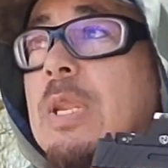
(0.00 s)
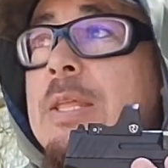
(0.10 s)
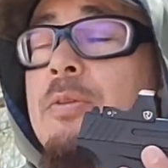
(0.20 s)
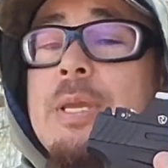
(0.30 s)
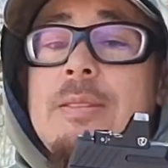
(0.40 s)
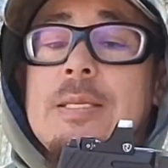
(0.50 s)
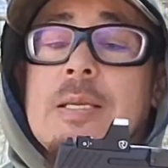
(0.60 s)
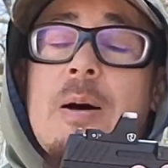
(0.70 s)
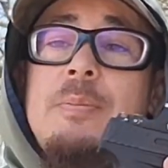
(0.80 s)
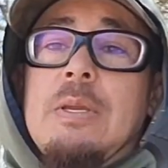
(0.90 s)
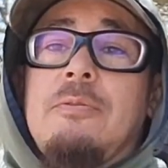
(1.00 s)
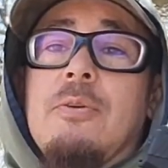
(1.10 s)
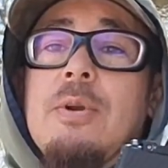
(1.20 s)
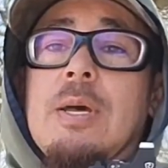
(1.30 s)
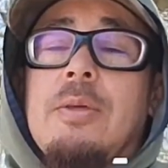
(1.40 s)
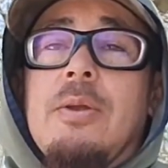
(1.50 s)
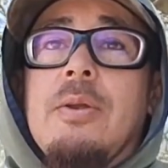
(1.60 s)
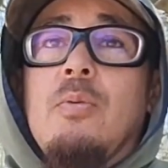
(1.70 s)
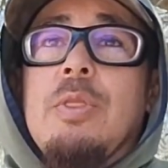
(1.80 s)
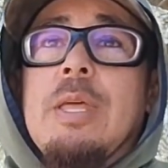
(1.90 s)
you get this optic for
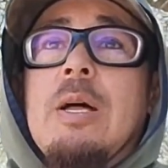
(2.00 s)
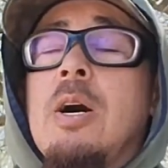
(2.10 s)
another within